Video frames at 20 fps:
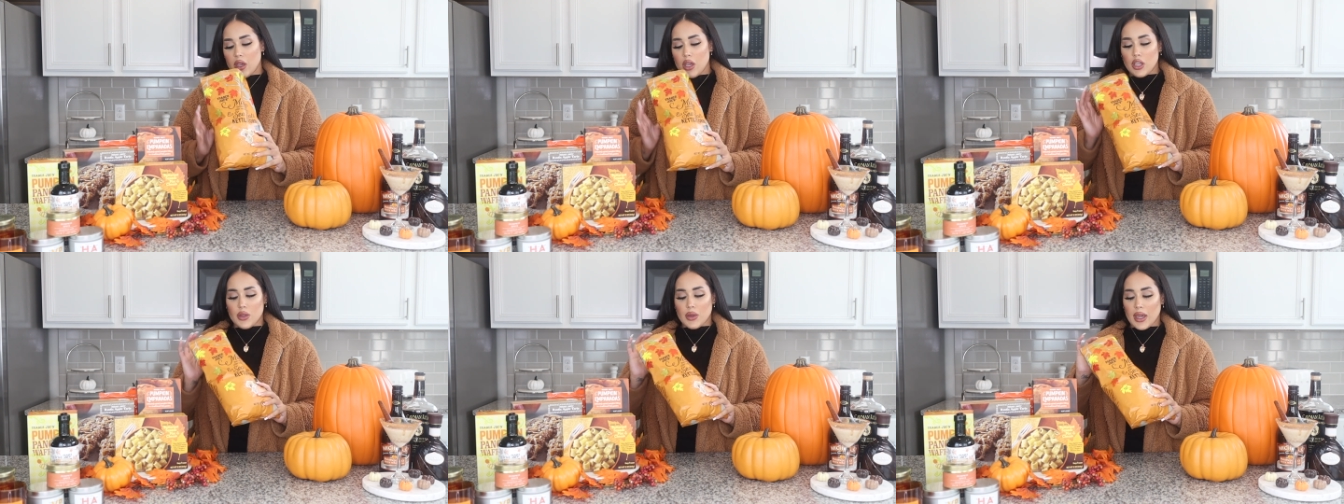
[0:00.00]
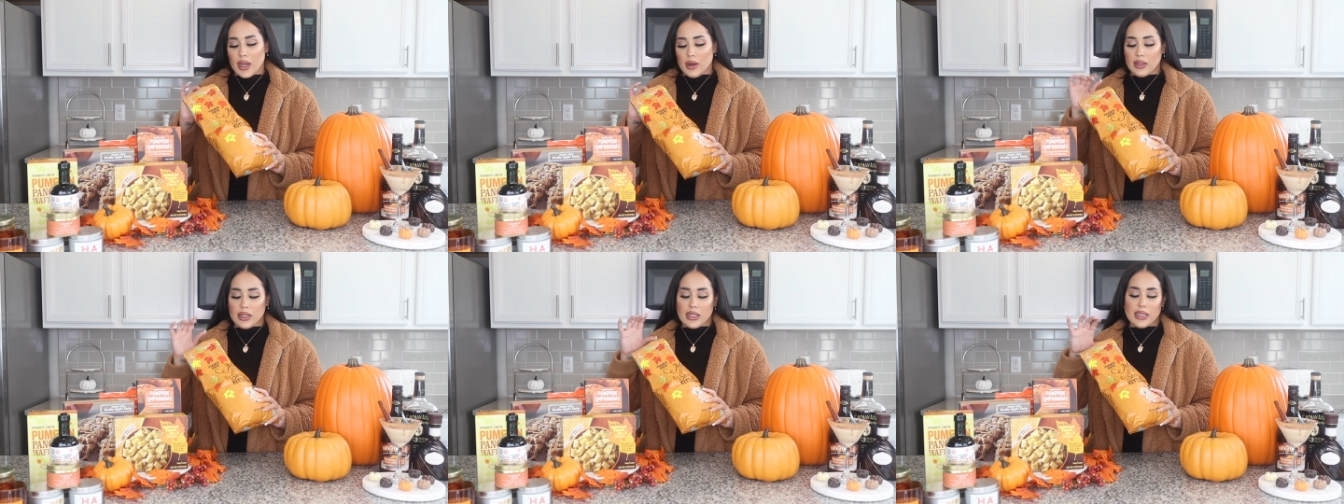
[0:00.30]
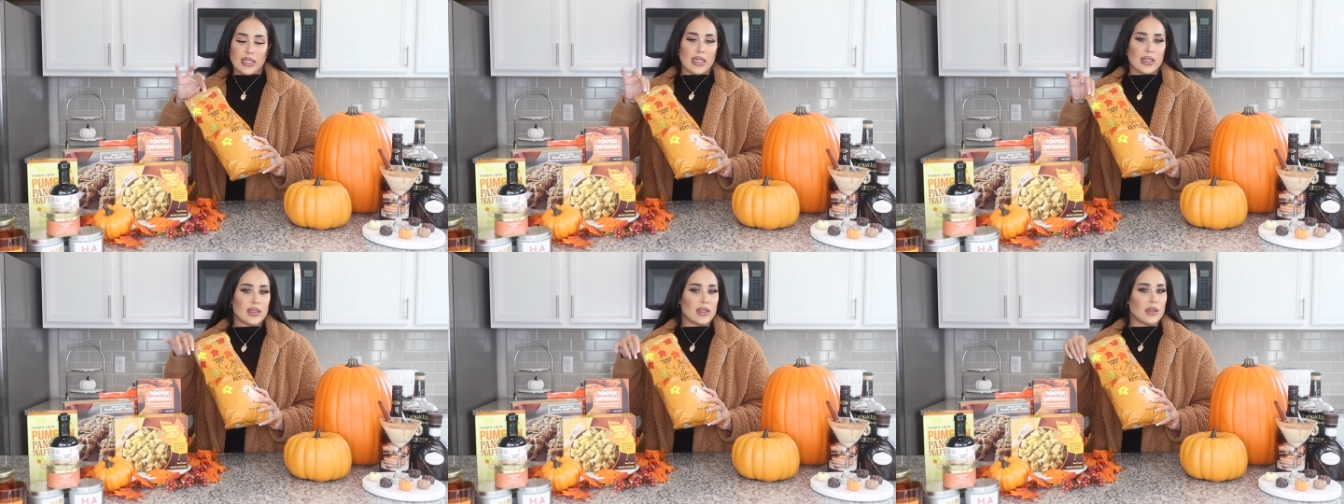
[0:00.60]
You can't really
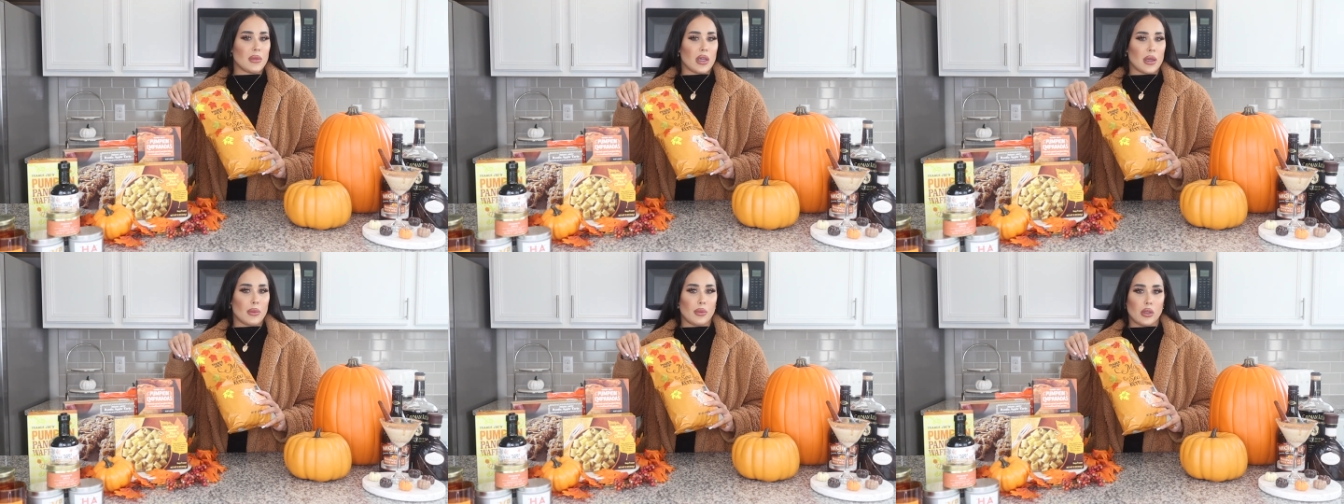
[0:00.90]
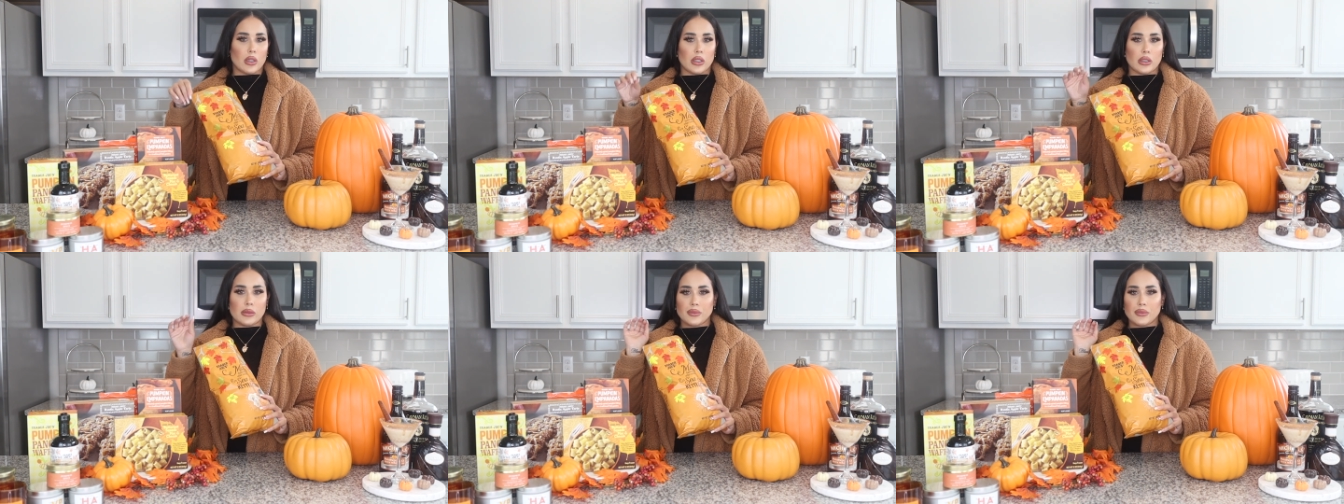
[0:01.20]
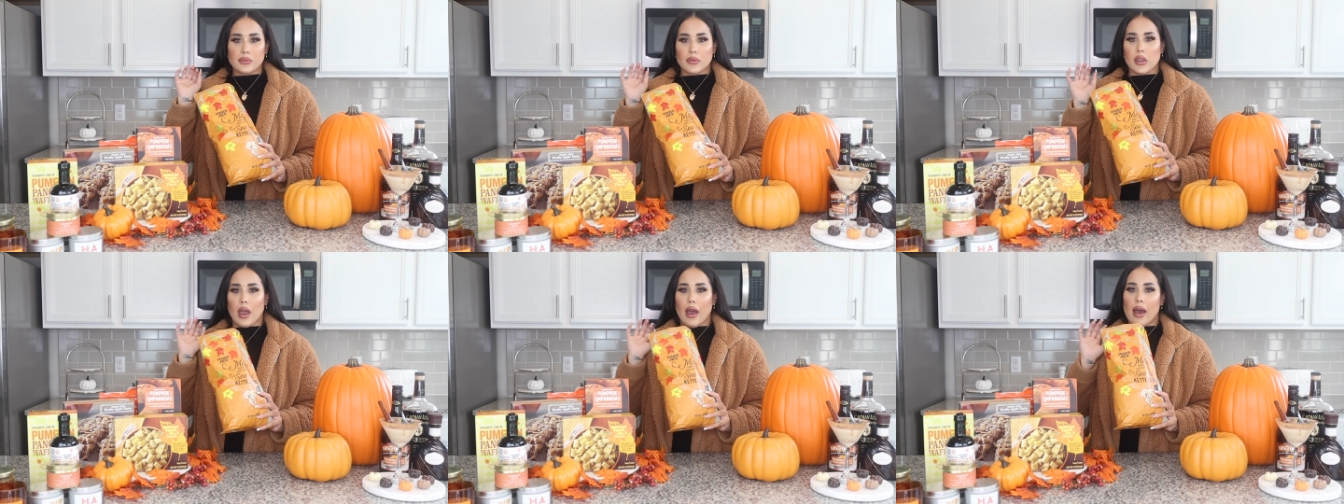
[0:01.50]
taste the
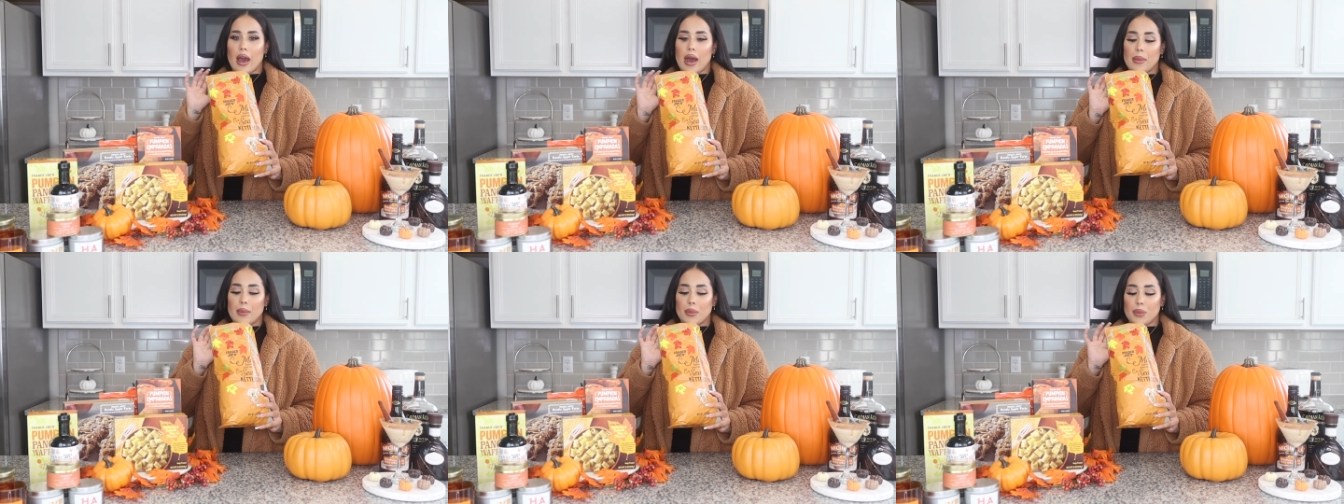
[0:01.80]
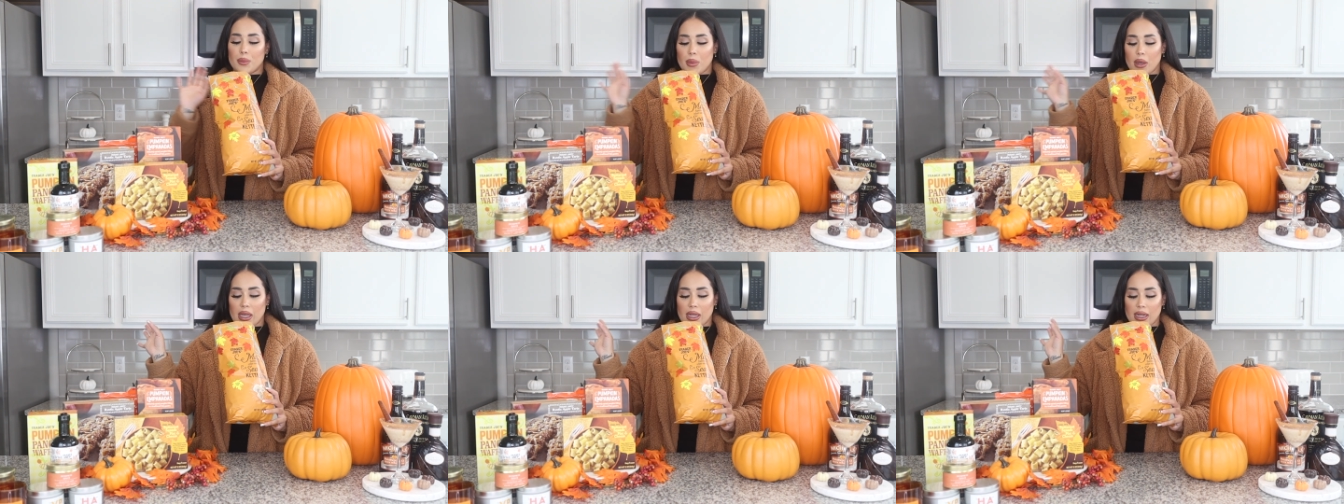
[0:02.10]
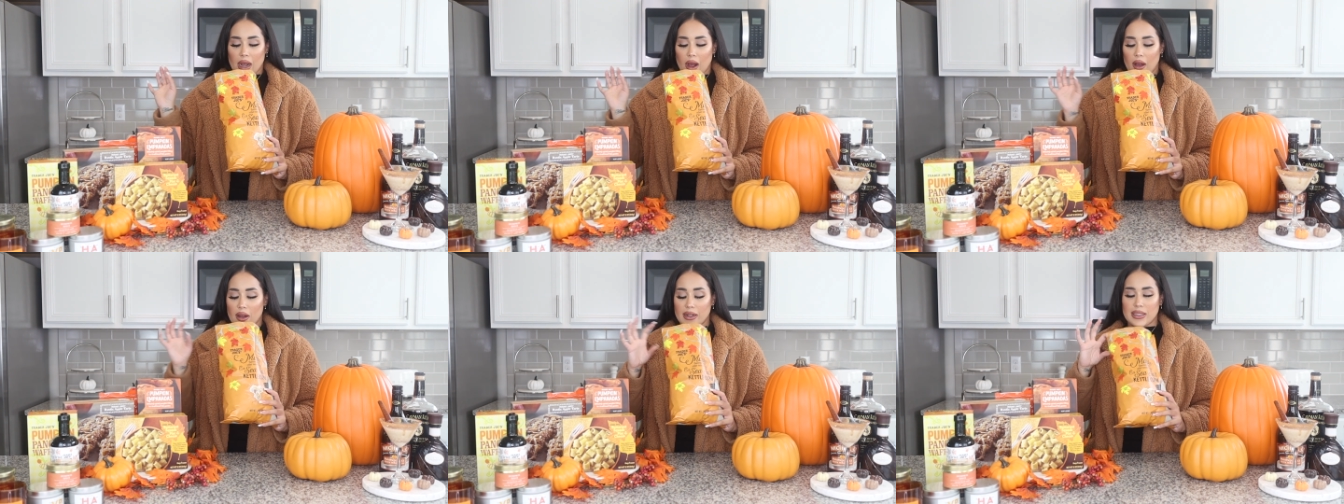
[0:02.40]
maple, um,
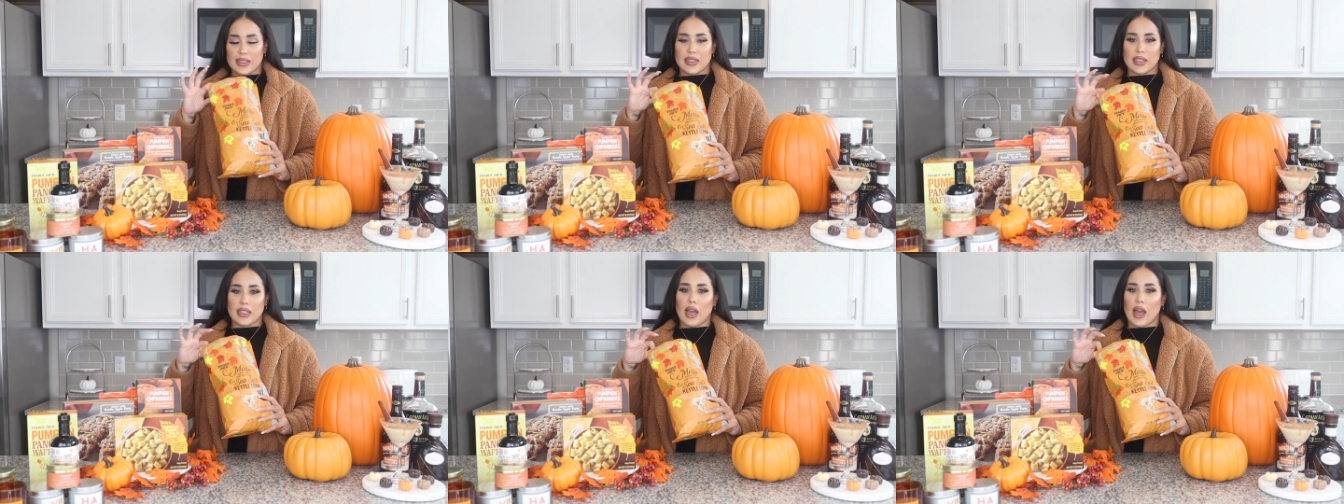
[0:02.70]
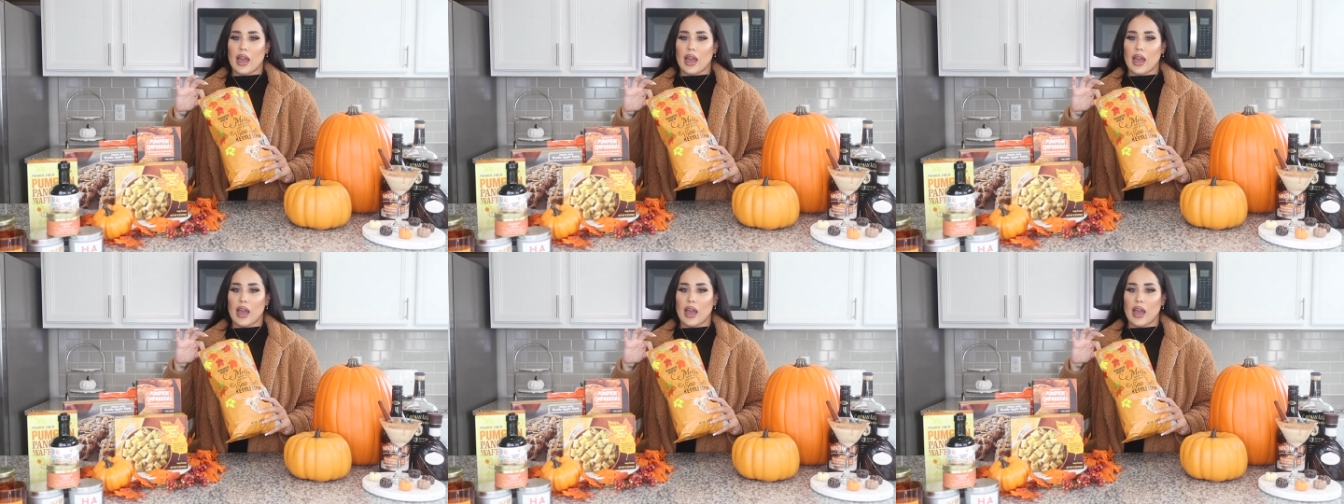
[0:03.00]
but honestly,